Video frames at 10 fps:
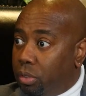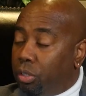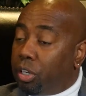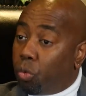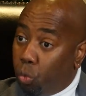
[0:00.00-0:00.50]

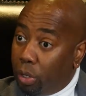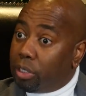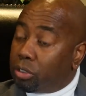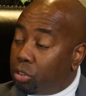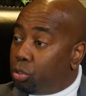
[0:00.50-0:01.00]
They're
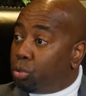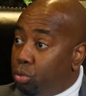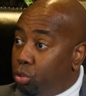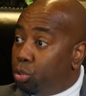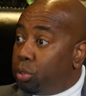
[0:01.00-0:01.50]
willing to
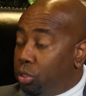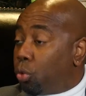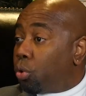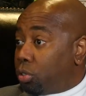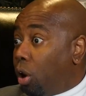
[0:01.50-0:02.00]
do you and
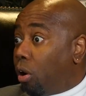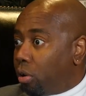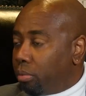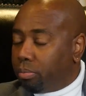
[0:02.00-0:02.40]
yours harm.